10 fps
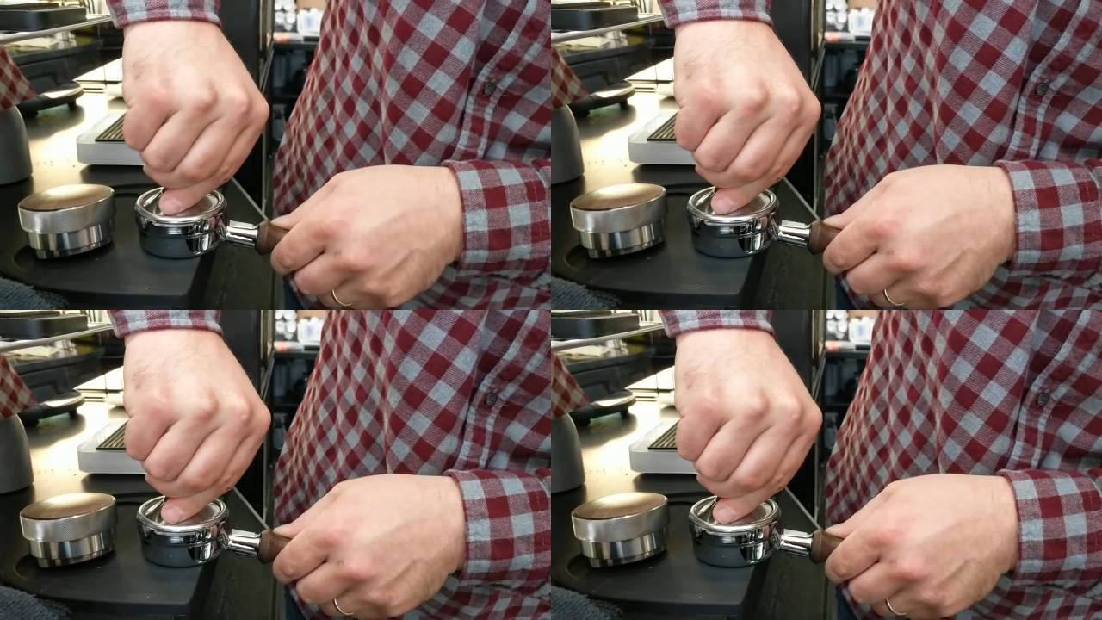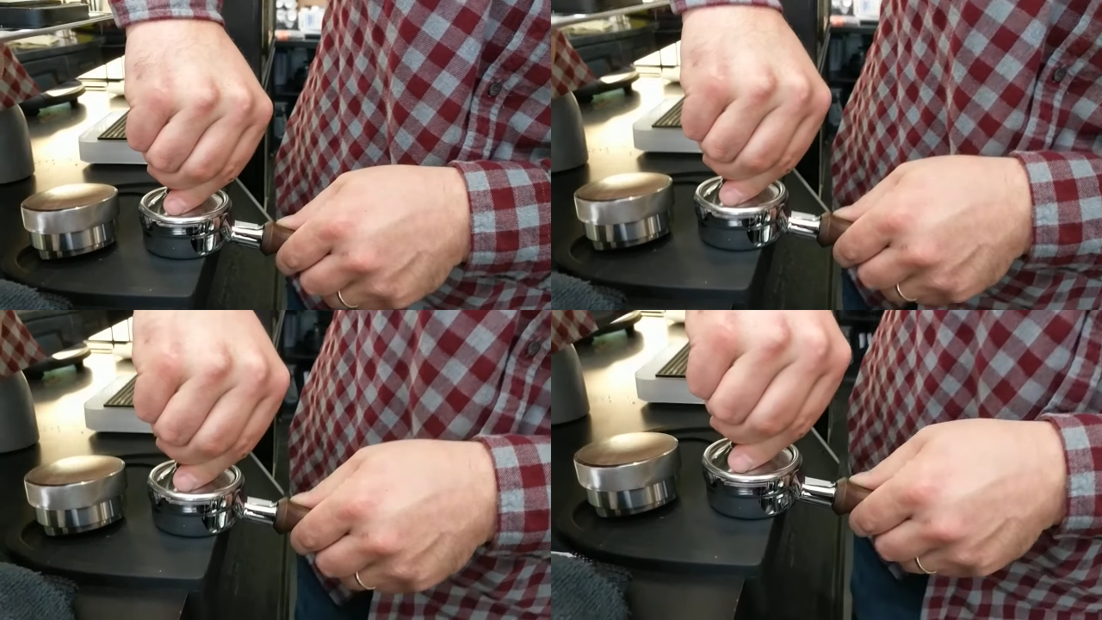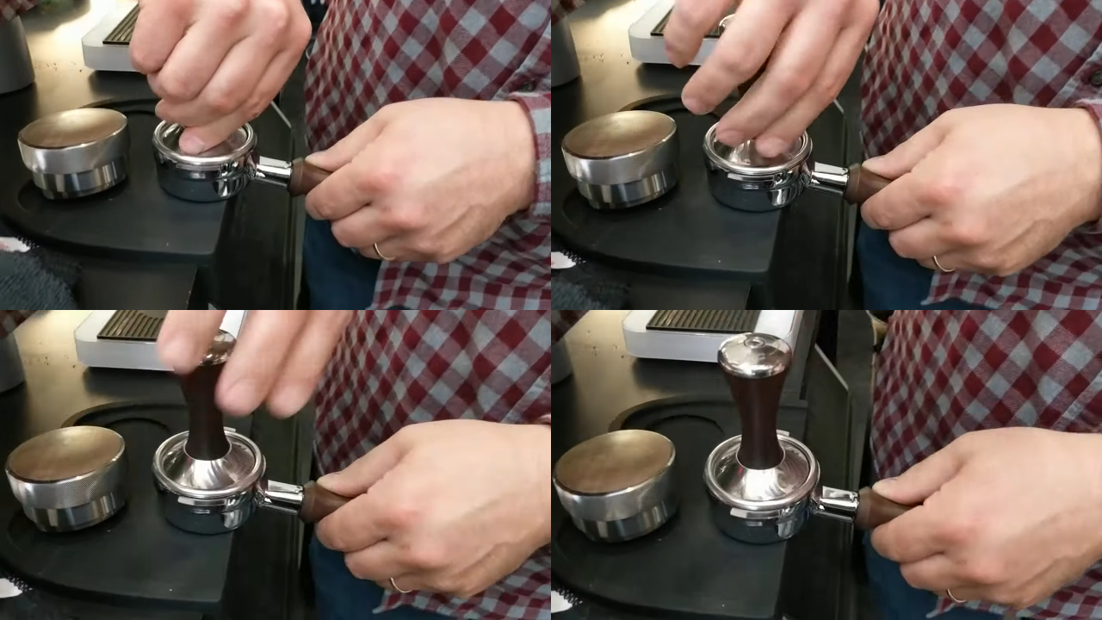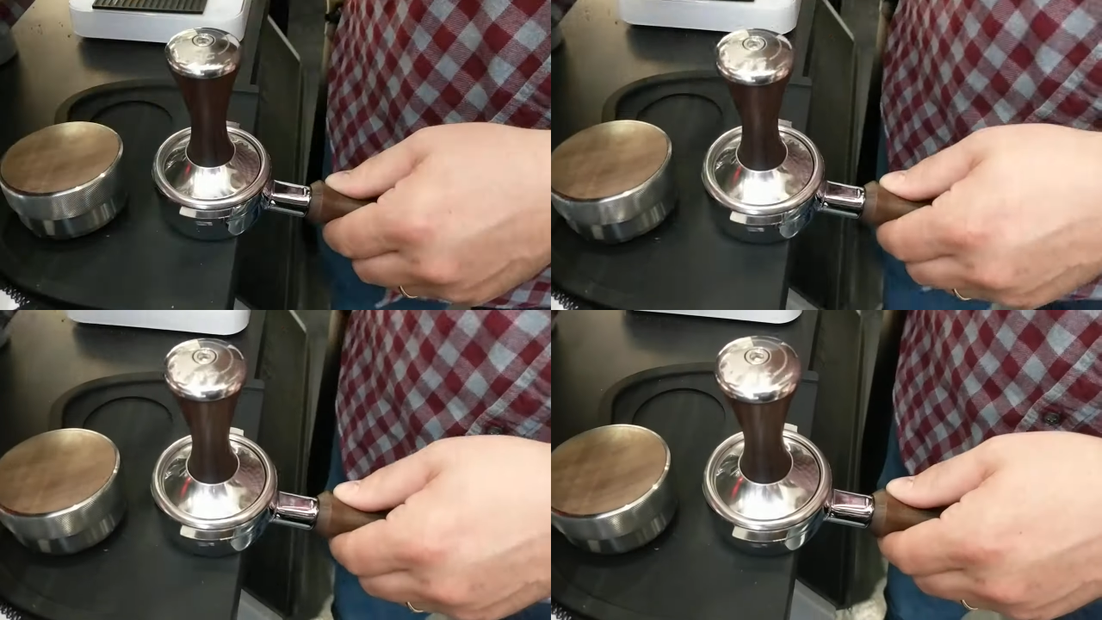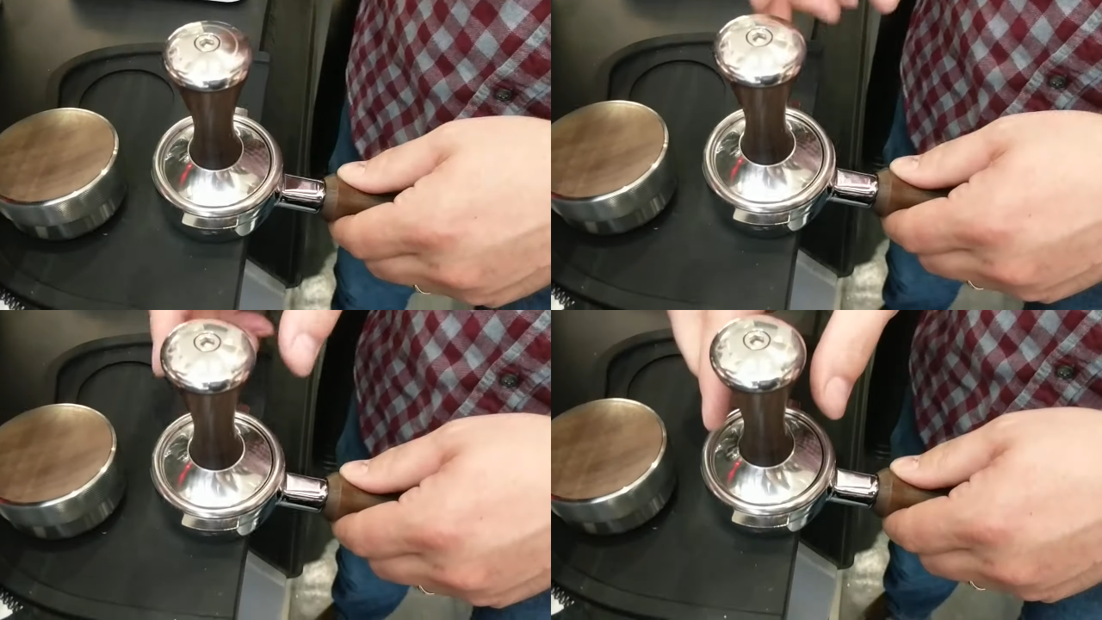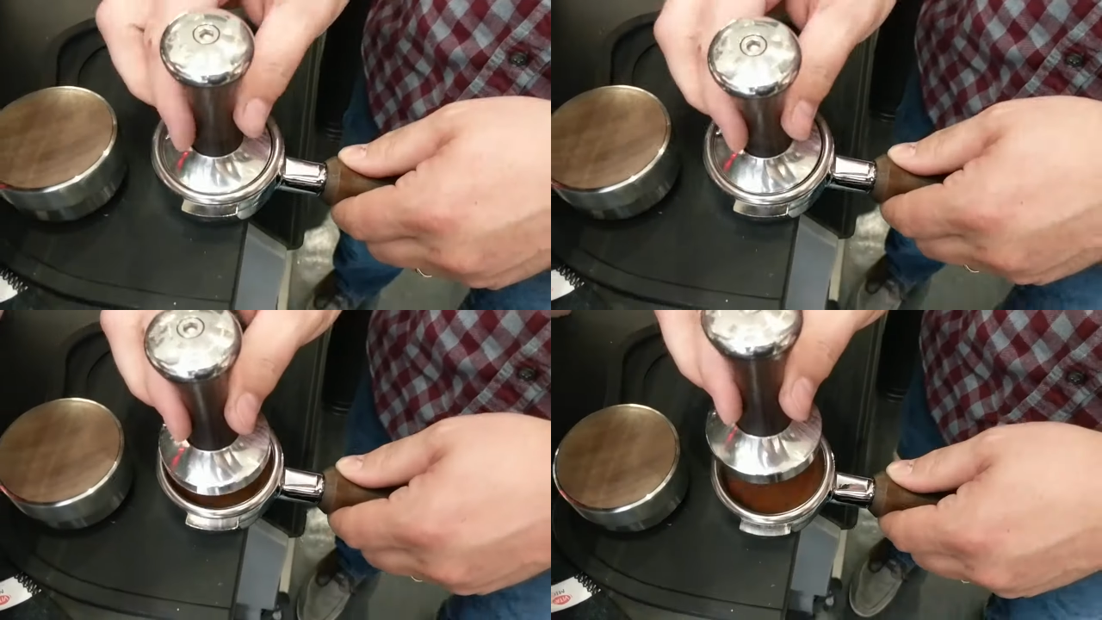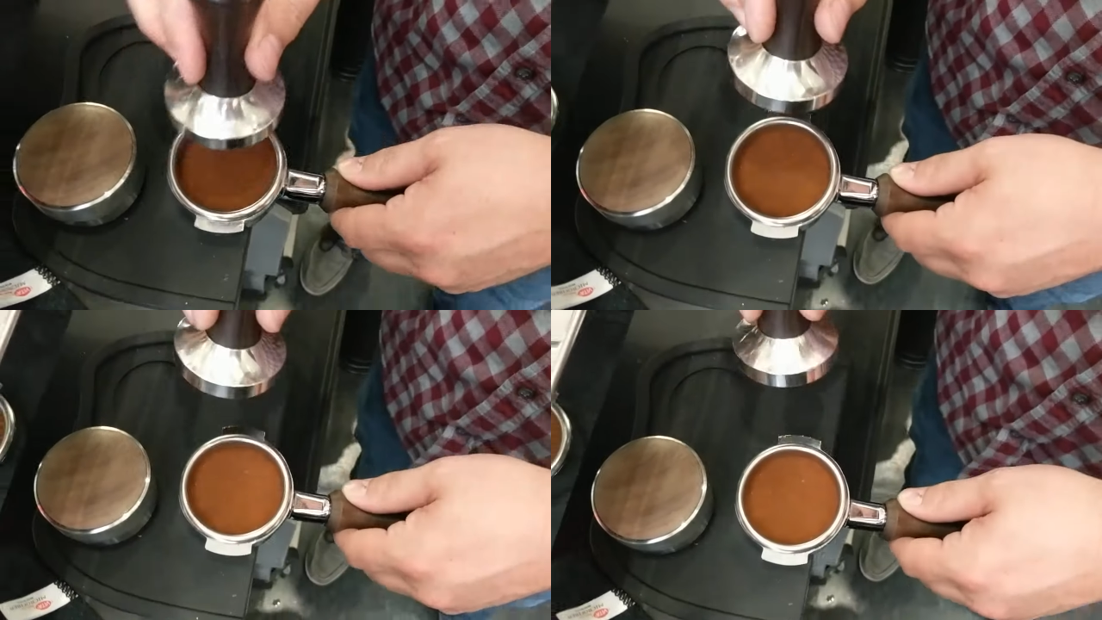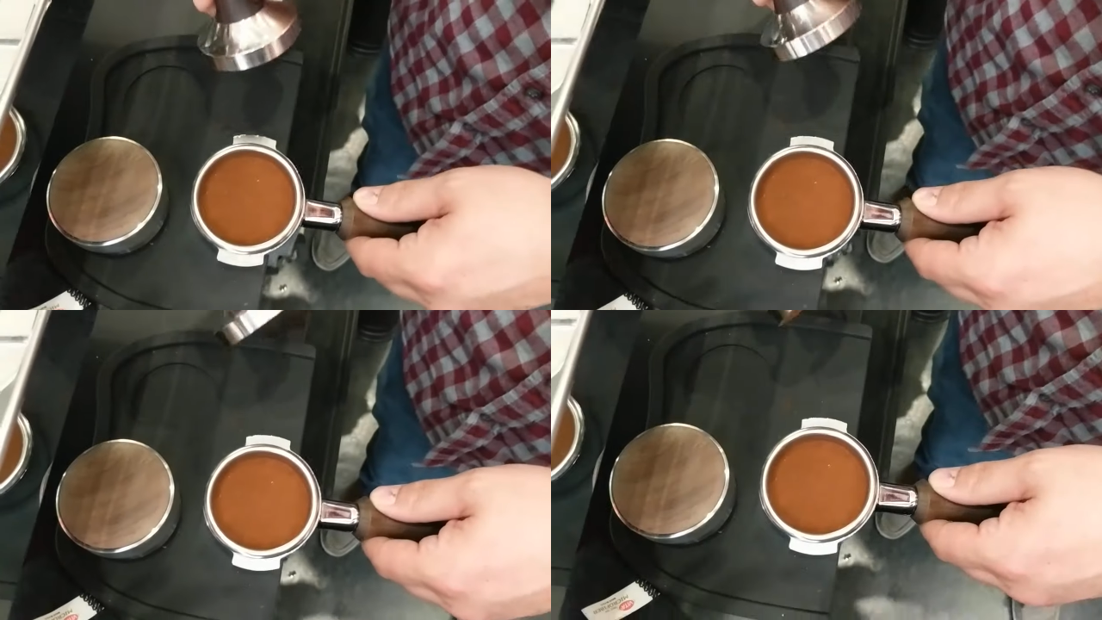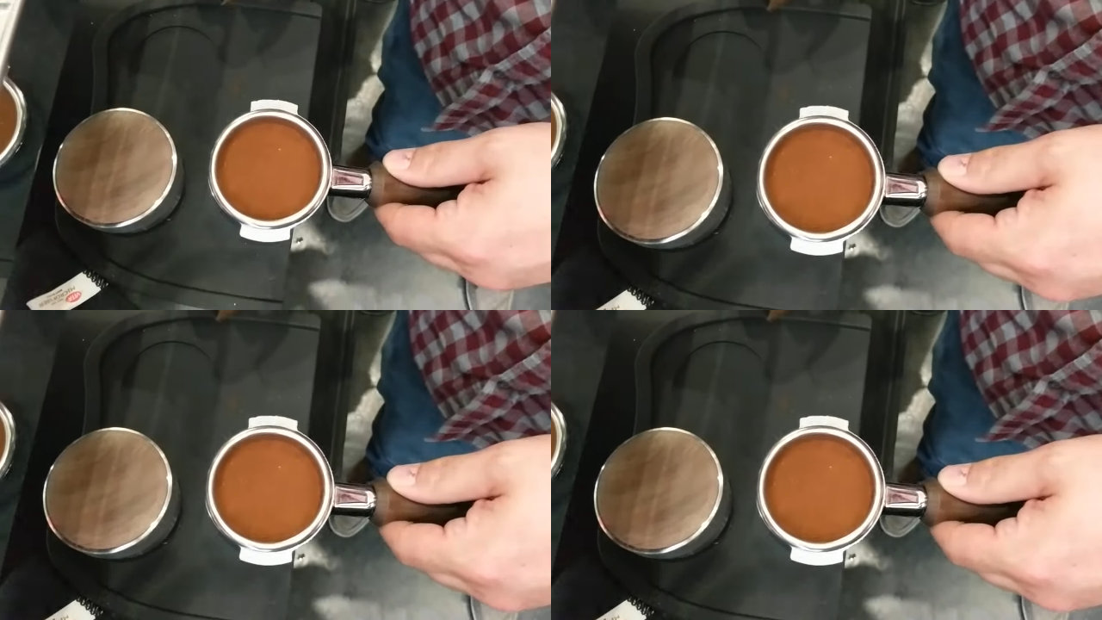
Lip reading: [unreadable: no face in view]